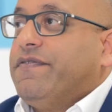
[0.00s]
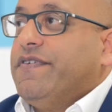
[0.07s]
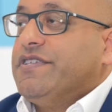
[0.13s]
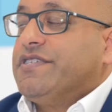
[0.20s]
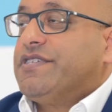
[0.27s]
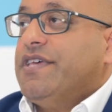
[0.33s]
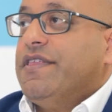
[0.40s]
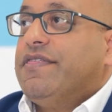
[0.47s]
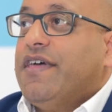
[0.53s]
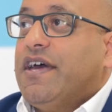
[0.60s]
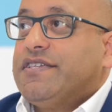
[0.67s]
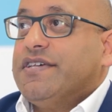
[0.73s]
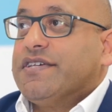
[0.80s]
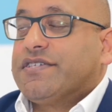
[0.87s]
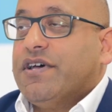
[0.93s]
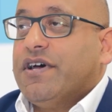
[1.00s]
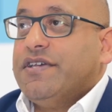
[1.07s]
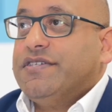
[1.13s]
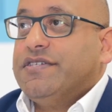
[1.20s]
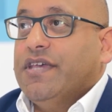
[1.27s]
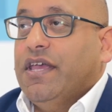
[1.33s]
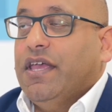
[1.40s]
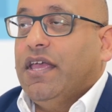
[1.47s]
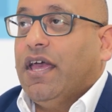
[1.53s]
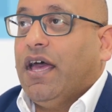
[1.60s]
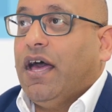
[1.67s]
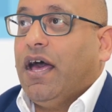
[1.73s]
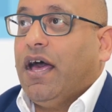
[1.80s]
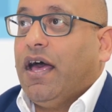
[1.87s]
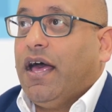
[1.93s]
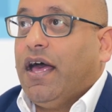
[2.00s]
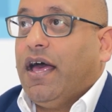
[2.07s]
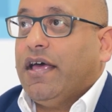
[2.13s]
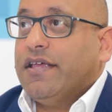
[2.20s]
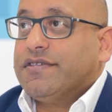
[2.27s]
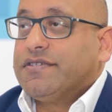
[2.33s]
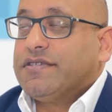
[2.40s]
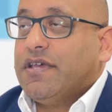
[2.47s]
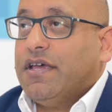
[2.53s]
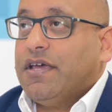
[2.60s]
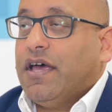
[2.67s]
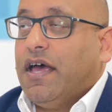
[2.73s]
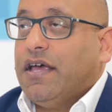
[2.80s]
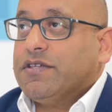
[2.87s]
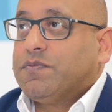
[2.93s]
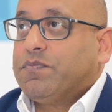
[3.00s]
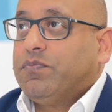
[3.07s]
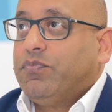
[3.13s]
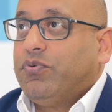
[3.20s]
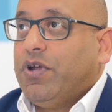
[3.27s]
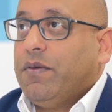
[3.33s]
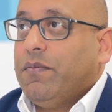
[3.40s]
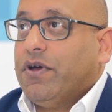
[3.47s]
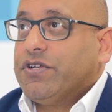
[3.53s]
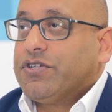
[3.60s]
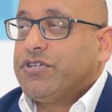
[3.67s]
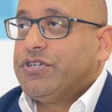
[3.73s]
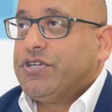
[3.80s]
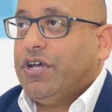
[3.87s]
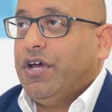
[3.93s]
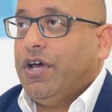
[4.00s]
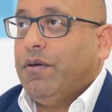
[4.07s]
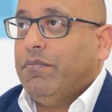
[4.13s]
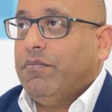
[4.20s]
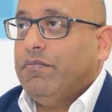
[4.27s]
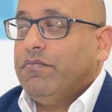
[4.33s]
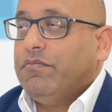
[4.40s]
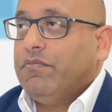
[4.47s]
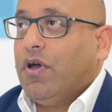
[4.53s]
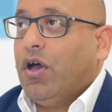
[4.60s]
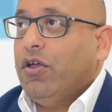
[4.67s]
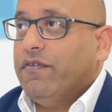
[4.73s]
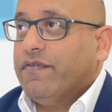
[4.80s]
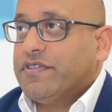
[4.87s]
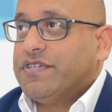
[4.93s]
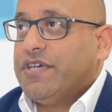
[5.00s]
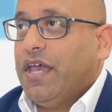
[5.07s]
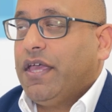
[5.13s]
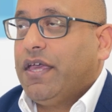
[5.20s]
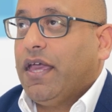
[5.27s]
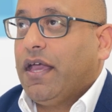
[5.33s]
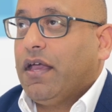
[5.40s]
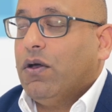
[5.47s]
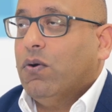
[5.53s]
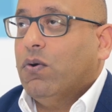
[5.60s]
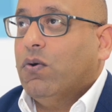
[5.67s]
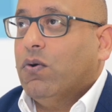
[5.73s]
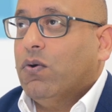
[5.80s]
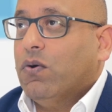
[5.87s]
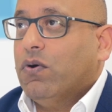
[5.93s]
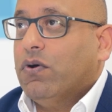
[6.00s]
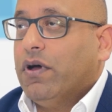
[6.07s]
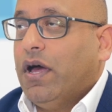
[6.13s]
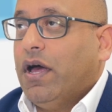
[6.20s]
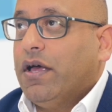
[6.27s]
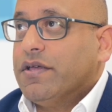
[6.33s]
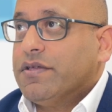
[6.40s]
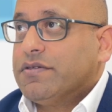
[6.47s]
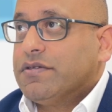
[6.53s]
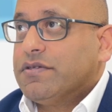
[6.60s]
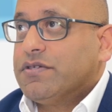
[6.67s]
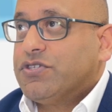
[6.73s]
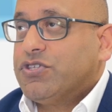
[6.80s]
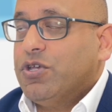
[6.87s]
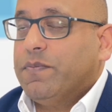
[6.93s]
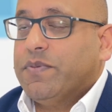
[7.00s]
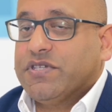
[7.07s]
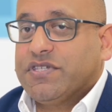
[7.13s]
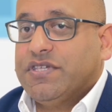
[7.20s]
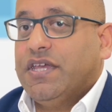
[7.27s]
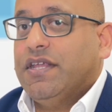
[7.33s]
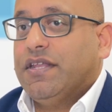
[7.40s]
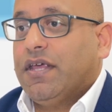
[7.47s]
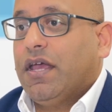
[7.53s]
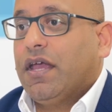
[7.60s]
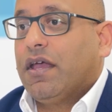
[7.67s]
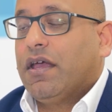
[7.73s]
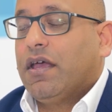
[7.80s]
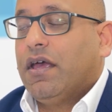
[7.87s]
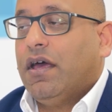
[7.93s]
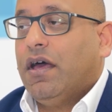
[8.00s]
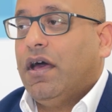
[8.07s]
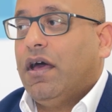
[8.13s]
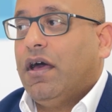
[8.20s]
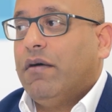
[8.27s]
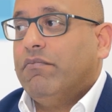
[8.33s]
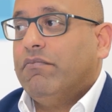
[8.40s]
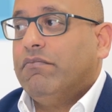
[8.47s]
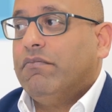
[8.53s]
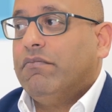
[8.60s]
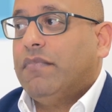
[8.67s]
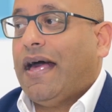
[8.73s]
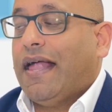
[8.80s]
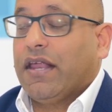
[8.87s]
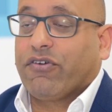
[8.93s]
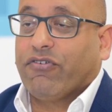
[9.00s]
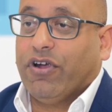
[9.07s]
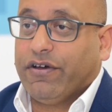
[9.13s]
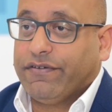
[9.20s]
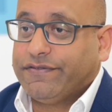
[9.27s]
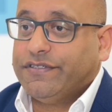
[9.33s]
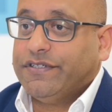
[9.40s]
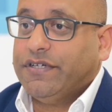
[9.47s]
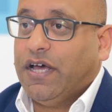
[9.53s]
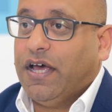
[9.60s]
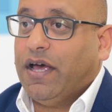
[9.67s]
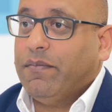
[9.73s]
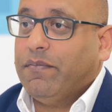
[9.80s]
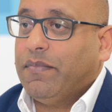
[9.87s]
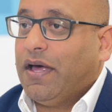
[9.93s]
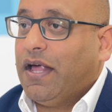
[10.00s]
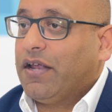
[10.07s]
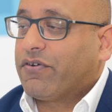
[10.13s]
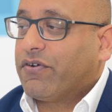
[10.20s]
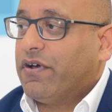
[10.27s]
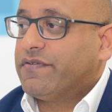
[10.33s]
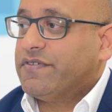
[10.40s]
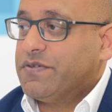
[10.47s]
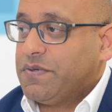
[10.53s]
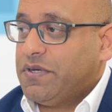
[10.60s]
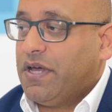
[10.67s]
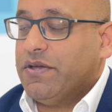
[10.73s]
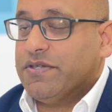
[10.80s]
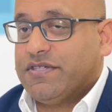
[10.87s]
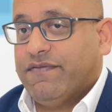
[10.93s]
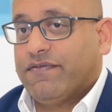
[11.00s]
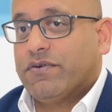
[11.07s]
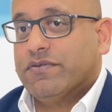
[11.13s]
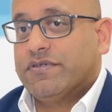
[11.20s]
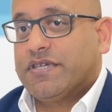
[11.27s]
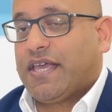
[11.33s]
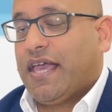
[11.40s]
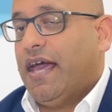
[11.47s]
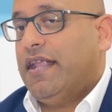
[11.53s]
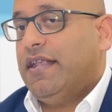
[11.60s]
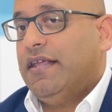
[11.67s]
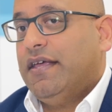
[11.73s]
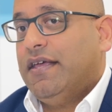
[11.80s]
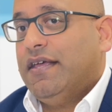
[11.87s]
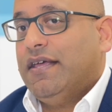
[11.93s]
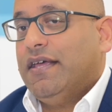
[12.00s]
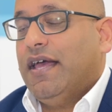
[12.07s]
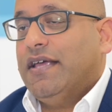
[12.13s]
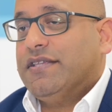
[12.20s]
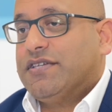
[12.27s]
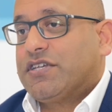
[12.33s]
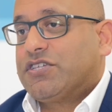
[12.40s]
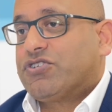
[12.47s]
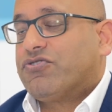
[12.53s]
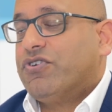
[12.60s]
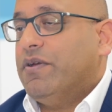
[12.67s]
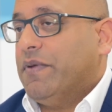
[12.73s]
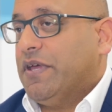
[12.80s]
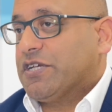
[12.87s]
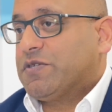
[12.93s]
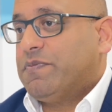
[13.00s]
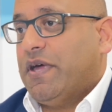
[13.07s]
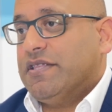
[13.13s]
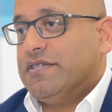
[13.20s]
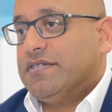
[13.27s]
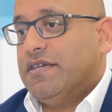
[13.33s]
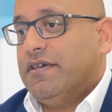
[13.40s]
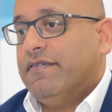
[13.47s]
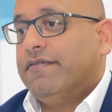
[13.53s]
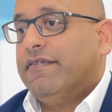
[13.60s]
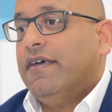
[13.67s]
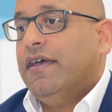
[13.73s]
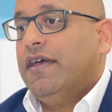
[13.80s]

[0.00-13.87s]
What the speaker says: for synthetics I see as pretty much overtaking or superseding allograft. Allograft, as we know, is difficult to get. It's extremely expensive.